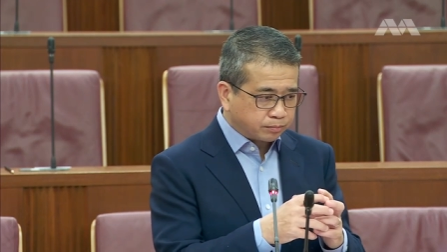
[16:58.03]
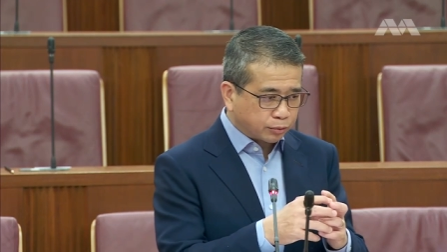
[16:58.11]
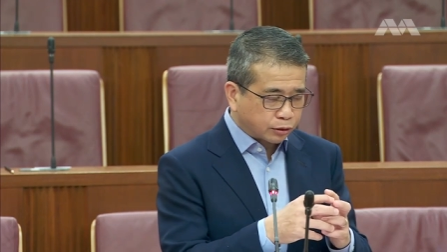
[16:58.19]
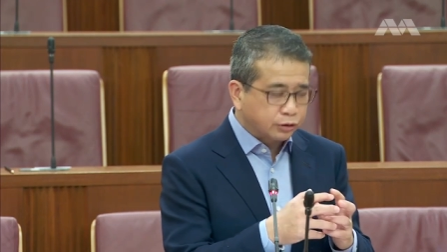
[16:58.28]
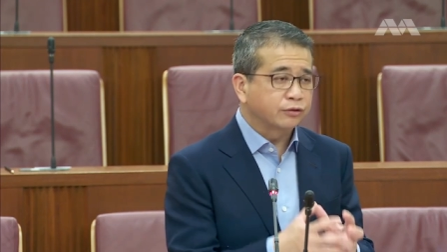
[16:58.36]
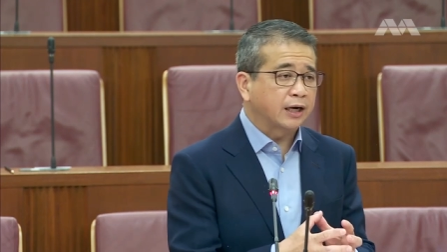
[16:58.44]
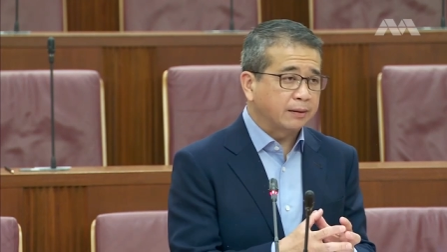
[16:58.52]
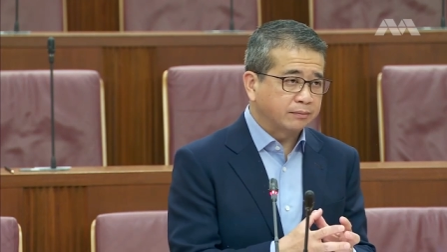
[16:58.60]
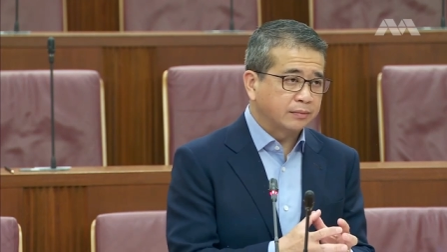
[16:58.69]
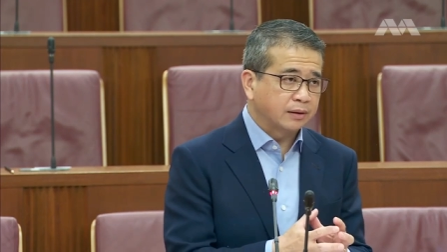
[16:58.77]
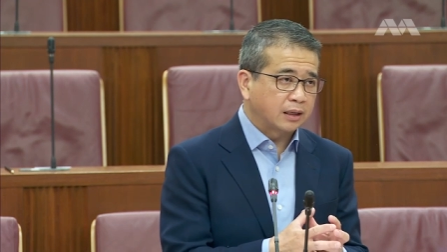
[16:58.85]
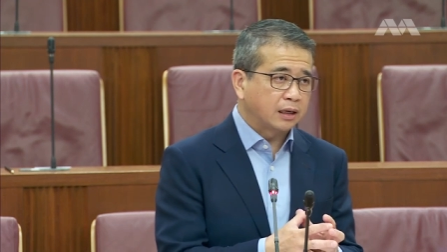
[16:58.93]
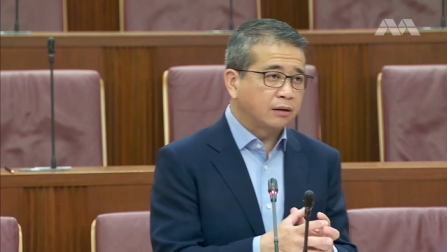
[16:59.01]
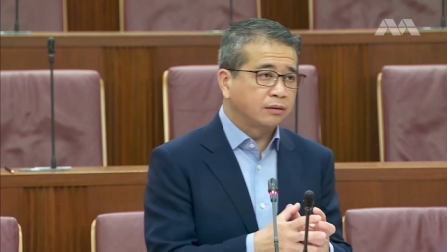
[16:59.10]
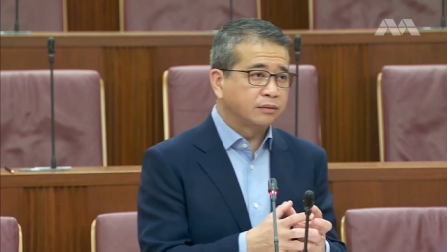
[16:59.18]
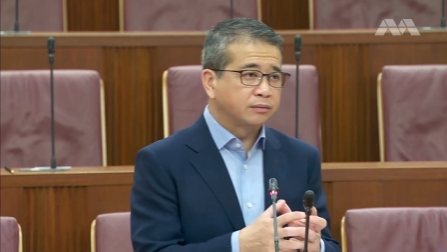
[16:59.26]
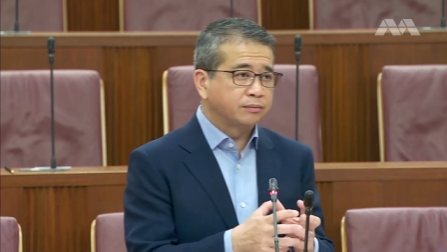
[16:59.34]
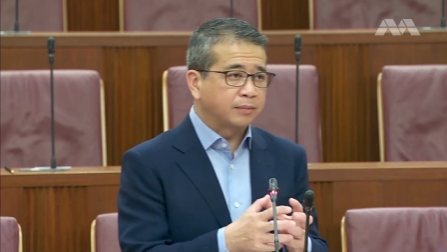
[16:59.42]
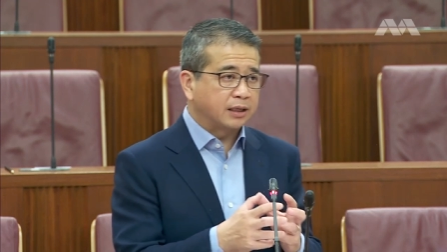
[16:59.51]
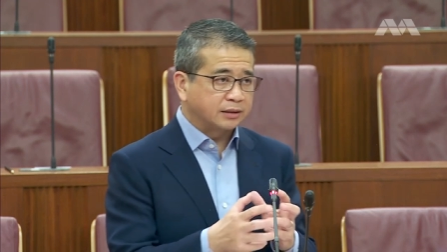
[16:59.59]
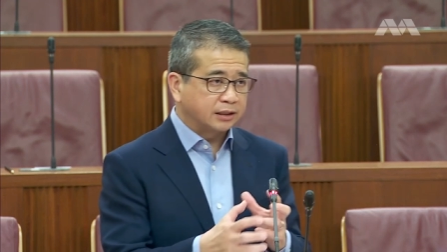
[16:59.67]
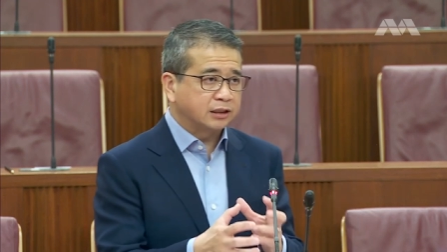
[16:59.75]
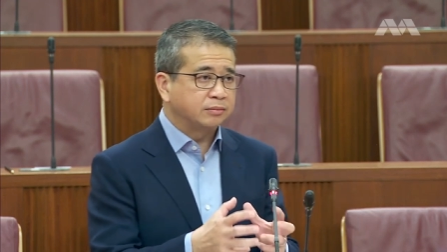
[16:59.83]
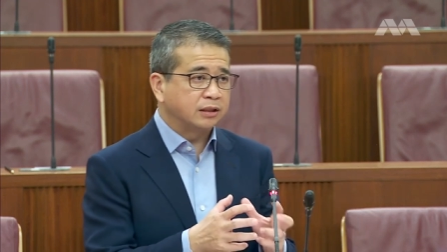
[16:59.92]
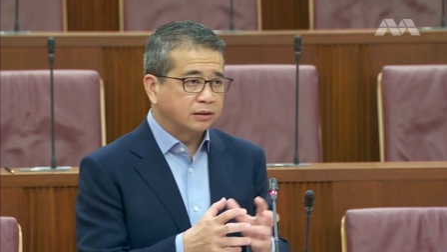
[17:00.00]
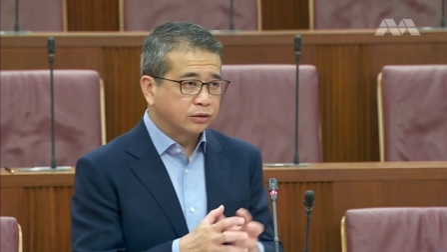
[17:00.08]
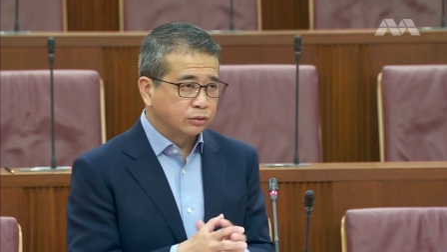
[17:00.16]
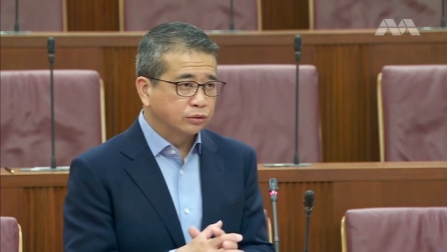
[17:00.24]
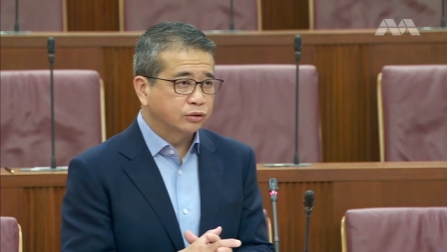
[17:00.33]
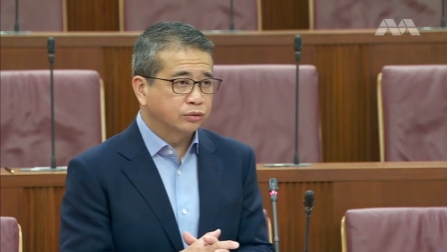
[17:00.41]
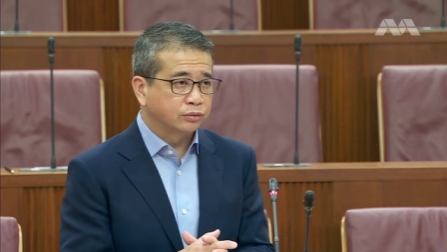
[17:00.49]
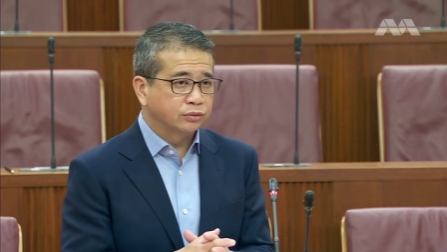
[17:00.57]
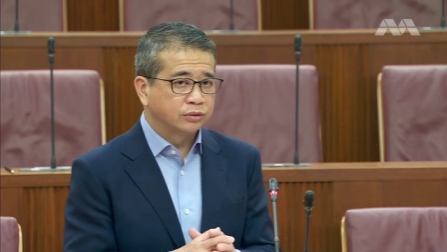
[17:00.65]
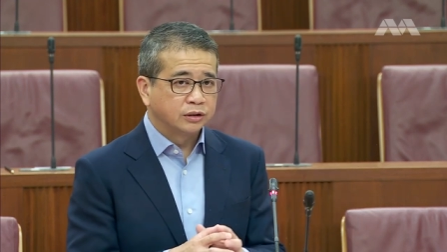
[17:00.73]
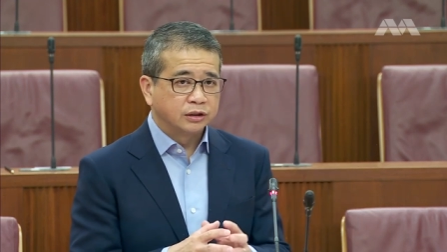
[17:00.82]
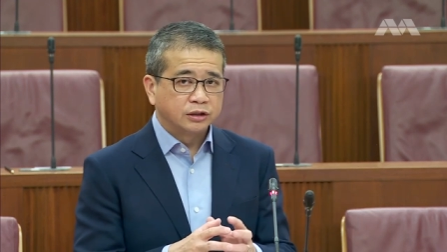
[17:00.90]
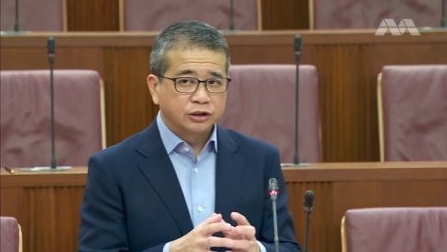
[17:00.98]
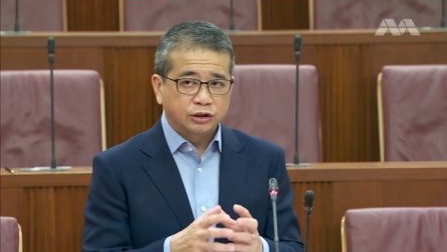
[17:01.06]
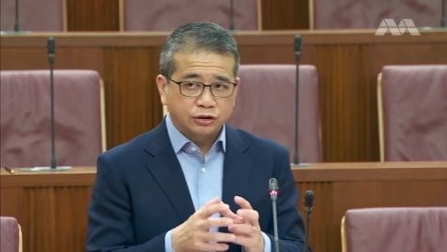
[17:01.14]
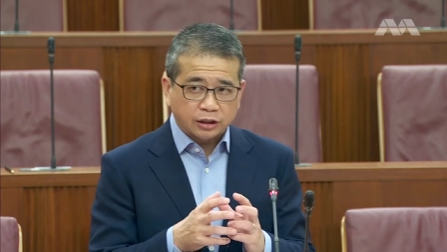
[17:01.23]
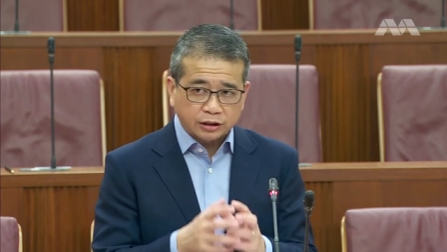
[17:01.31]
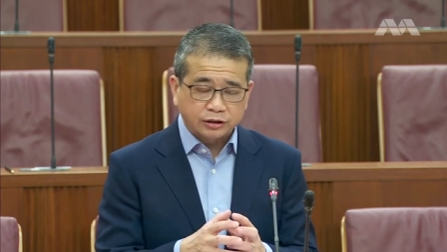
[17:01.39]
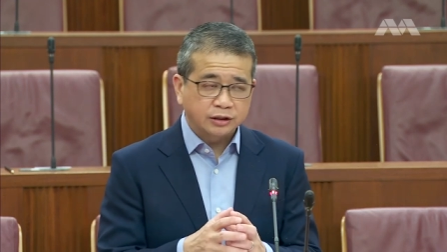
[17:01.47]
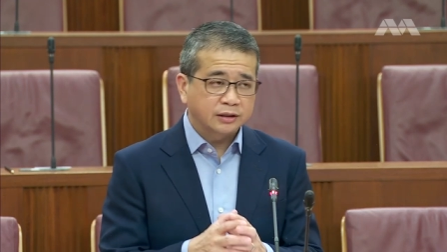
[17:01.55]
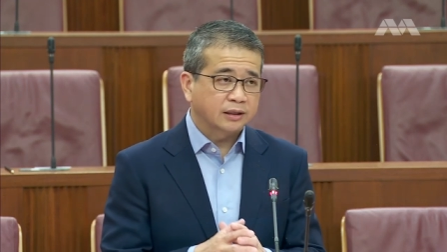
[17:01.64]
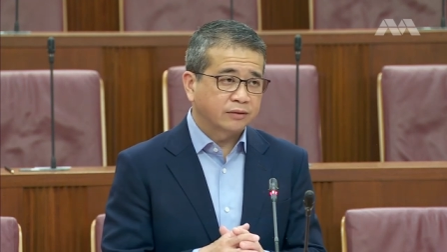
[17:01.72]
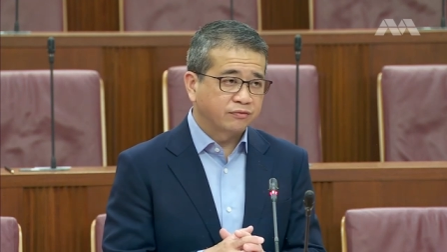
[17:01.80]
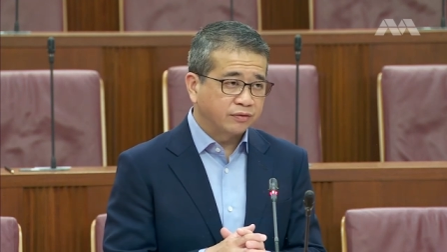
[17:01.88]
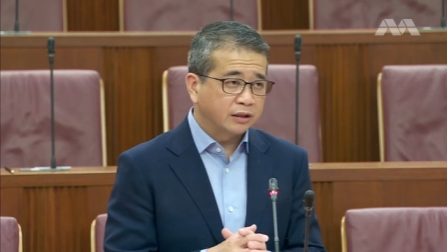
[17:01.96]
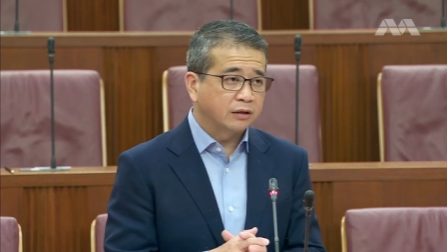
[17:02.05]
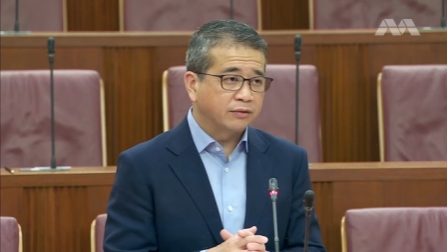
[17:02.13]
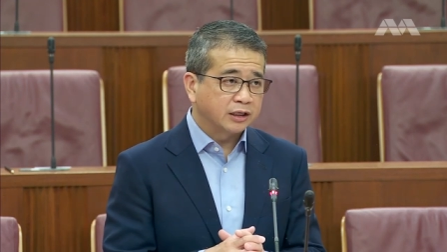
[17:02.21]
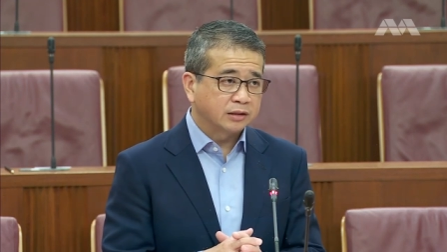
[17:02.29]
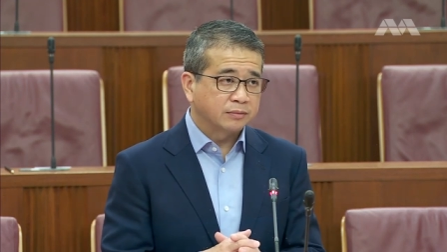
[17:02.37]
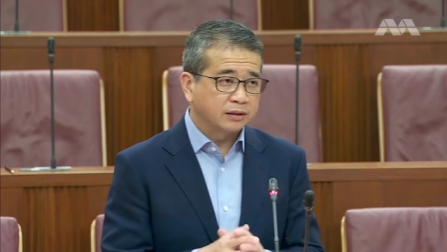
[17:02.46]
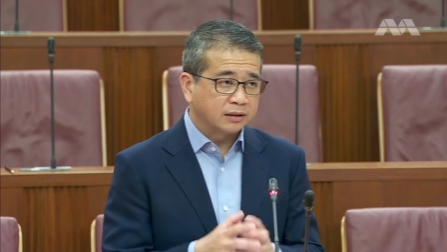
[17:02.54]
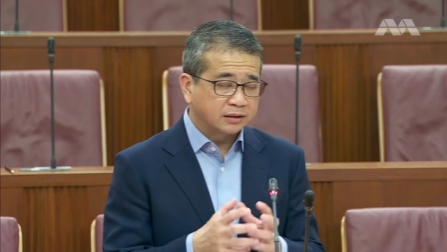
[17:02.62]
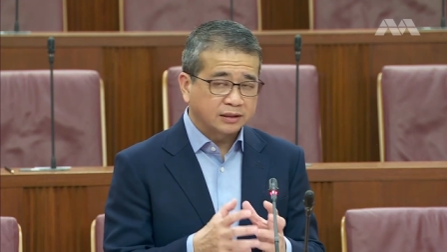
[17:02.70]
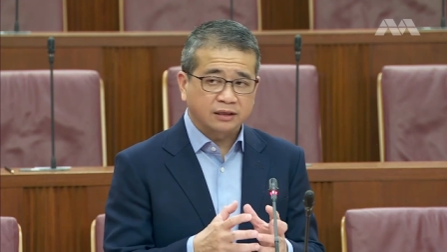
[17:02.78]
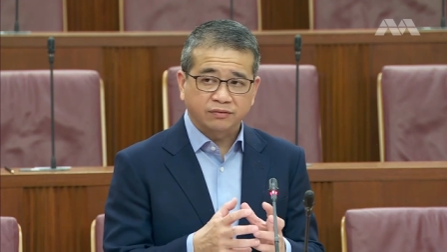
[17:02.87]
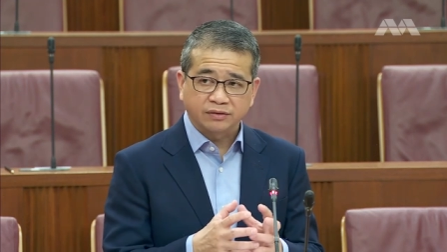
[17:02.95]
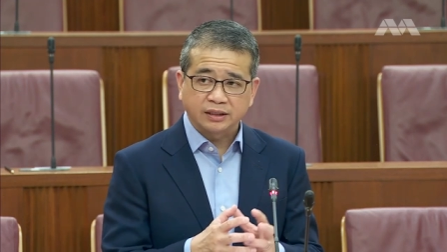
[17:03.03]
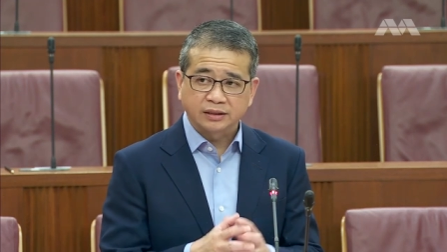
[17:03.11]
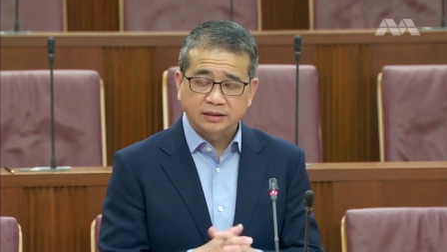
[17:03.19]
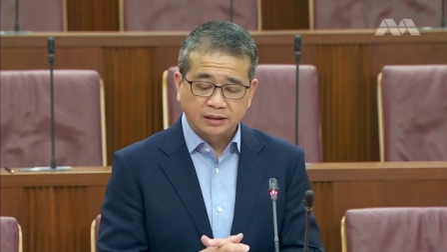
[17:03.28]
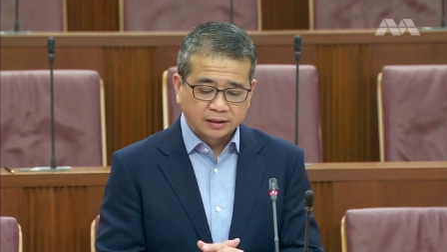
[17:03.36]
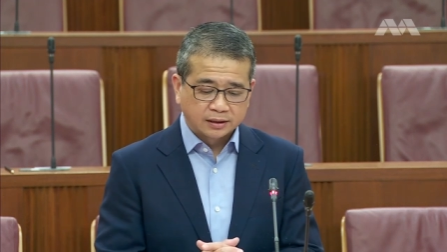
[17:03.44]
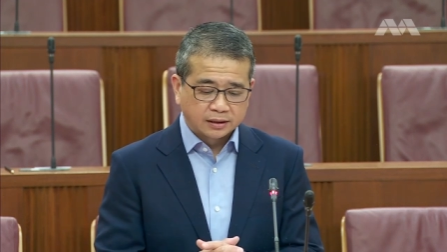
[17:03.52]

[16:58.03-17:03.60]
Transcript: proscribe how parties may choose to structure their fee arrangement, the CFAs,